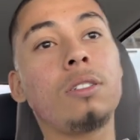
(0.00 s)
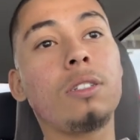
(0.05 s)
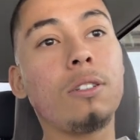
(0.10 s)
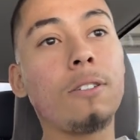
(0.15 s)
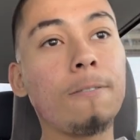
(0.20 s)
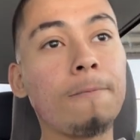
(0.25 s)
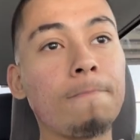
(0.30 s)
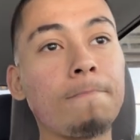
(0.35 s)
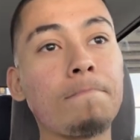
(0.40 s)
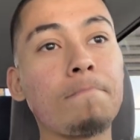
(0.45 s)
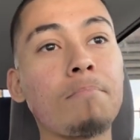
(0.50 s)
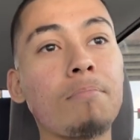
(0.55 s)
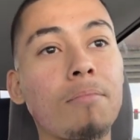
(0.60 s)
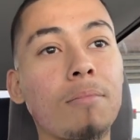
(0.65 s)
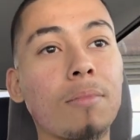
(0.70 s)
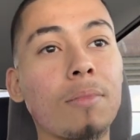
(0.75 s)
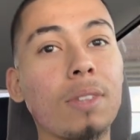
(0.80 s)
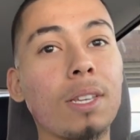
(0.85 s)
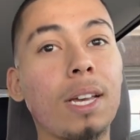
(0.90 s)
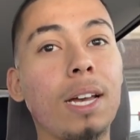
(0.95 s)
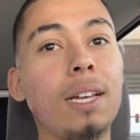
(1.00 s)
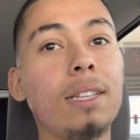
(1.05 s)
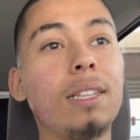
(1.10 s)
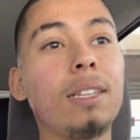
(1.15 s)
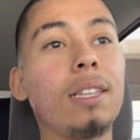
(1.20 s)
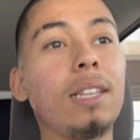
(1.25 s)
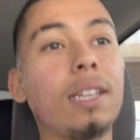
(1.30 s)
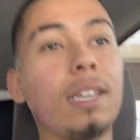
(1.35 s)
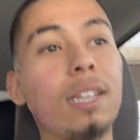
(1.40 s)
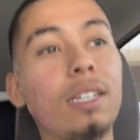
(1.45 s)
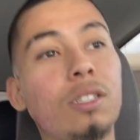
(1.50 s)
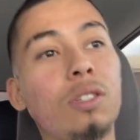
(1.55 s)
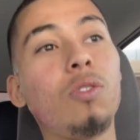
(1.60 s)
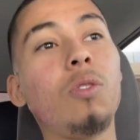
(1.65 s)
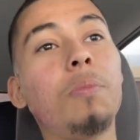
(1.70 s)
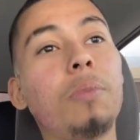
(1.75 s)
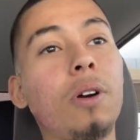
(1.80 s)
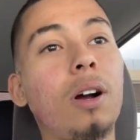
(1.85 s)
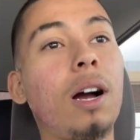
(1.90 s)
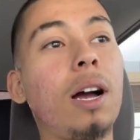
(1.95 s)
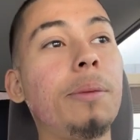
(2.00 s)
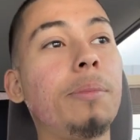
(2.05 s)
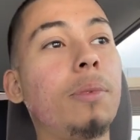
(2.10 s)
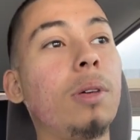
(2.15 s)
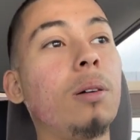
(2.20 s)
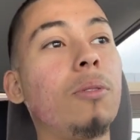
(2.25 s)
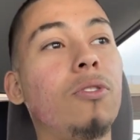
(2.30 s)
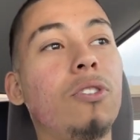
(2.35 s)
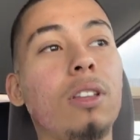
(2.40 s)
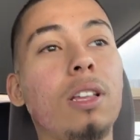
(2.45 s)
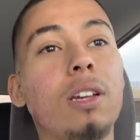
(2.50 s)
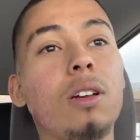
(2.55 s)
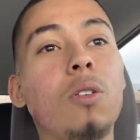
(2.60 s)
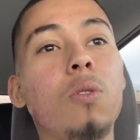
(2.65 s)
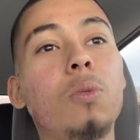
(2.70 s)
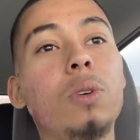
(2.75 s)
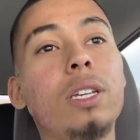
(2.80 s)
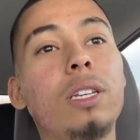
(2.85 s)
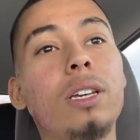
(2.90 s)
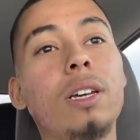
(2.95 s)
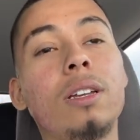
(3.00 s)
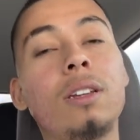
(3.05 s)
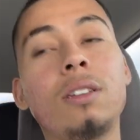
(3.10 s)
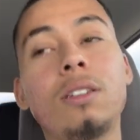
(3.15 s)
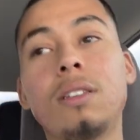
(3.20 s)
and then they get super hyped up for like a weekend,